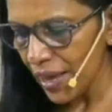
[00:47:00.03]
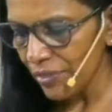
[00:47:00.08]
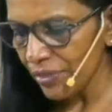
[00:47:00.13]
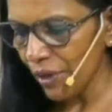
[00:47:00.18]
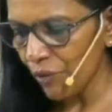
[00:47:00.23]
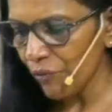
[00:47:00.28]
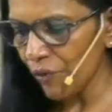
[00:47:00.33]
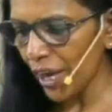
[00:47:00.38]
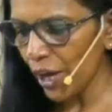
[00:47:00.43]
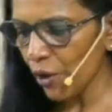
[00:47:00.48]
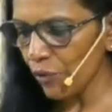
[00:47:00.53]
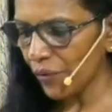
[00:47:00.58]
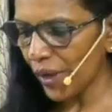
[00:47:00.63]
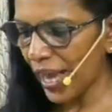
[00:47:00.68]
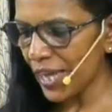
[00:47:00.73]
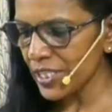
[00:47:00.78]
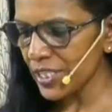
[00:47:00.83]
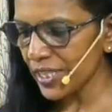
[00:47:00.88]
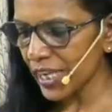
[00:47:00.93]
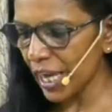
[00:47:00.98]
The way of
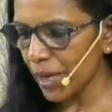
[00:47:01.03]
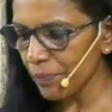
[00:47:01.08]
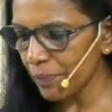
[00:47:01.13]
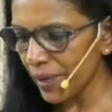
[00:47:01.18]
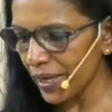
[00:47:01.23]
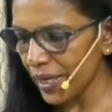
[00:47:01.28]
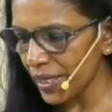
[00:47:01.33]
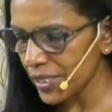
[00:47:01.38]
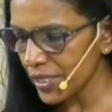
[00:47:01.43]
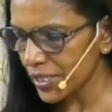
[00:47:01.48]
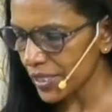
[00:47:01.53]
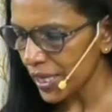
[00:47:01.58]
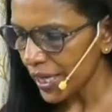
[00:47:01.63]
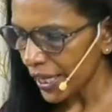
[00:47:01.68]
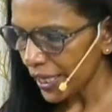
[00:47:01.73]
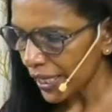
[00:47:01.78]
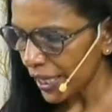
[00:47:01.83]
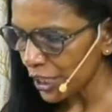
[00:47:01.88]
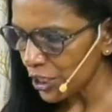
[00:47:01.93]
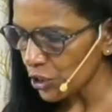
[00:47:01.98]
escape is
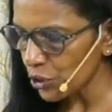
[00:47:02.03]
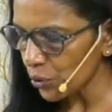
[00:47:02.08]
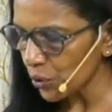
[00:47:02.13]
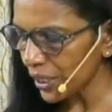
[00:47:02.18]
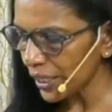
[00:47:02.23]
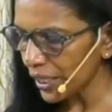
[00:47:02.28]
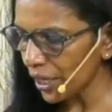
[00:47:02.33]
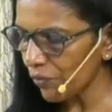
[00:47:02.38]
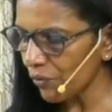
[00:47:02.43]
controlling